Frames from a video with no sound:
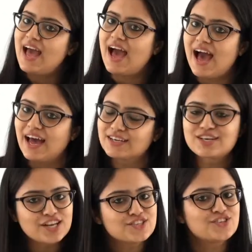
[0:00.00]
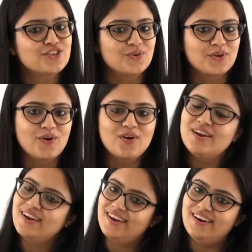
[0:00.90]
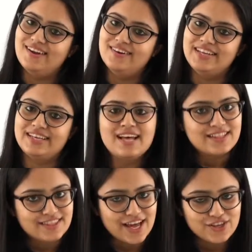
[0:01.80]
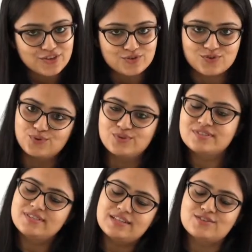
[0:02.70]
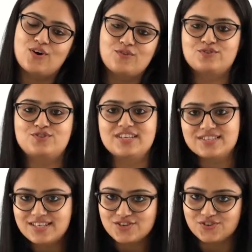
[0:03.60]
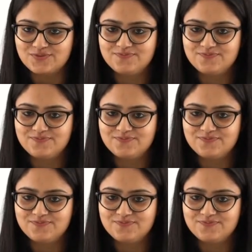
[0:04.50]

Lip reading: and continue your learning. Thank you, students. That's all for today's session.